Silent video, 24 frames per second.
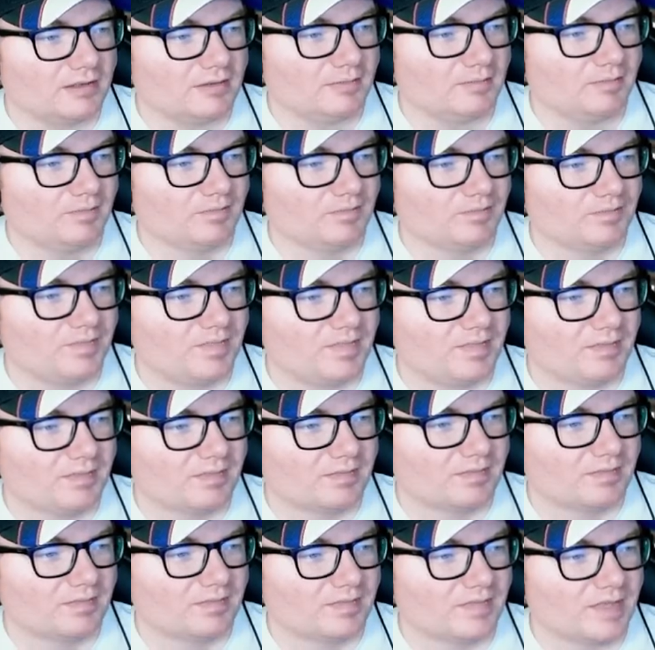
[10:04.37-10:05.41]
Um,
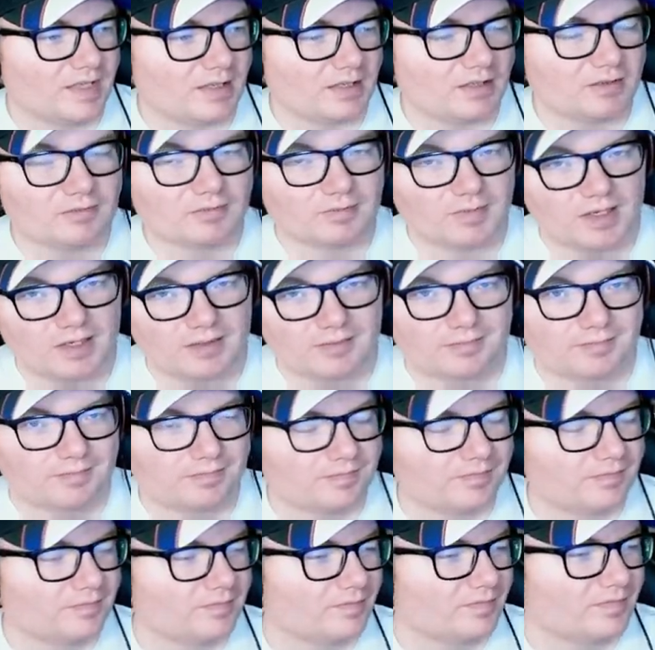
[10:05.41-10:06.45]
you know,
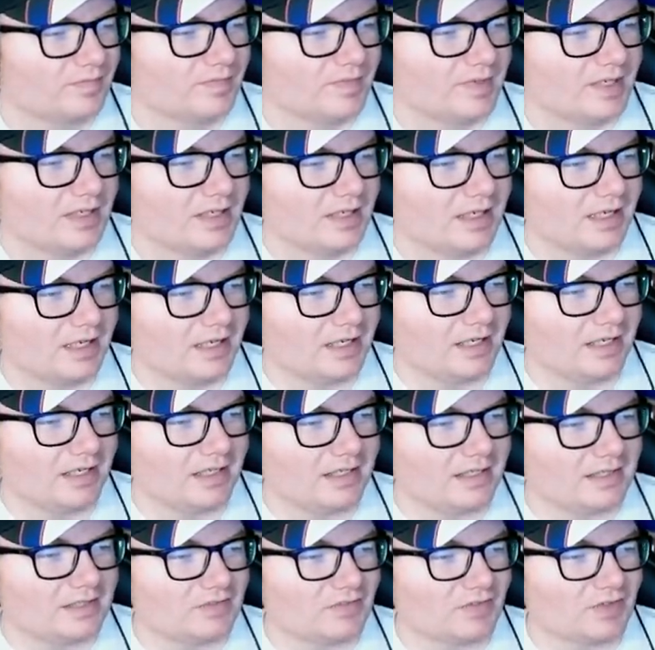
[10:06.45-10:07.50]

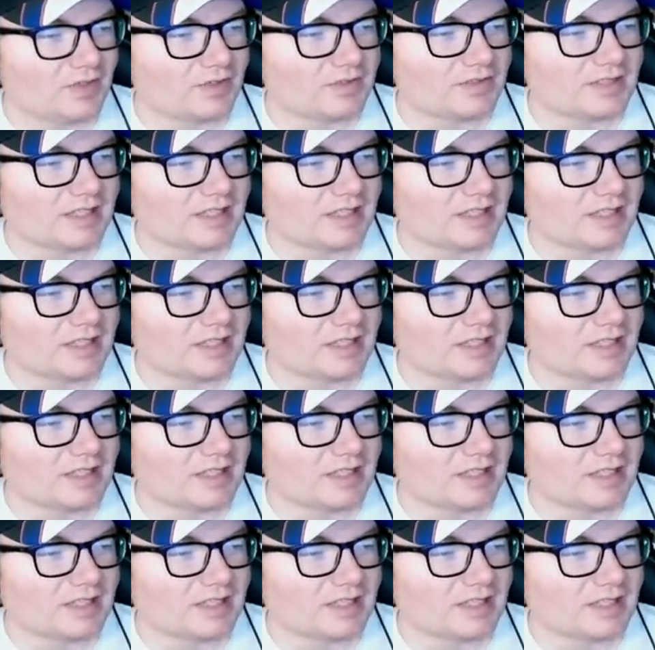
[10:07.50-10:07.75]
as far